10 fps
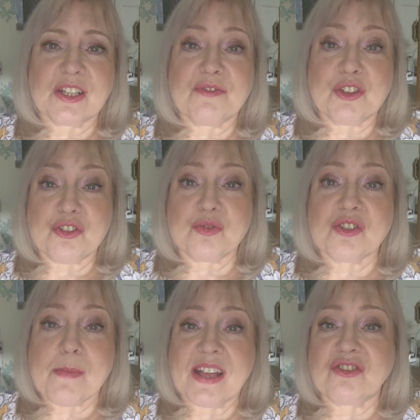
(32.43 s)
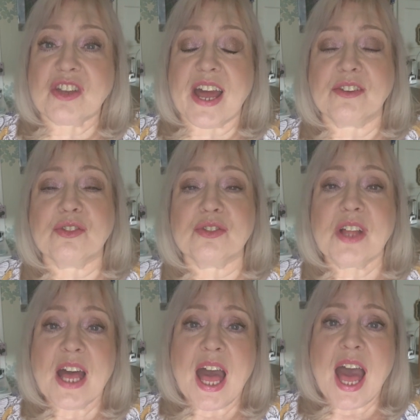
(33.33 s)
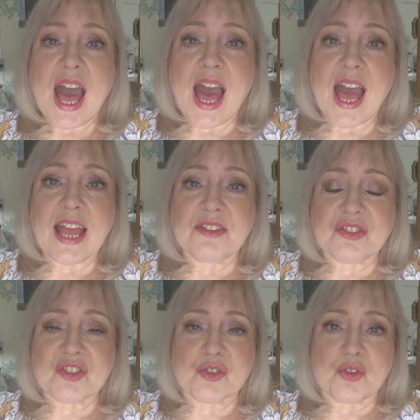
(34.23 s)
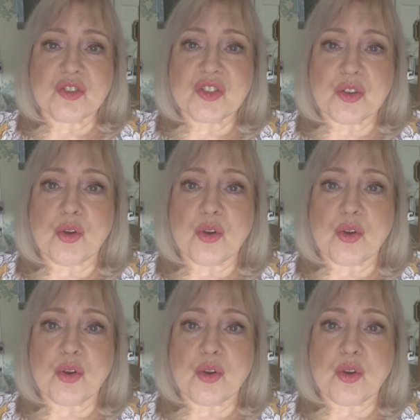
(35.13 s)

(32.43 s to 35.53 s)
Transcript: If you're new to my channel, I discuss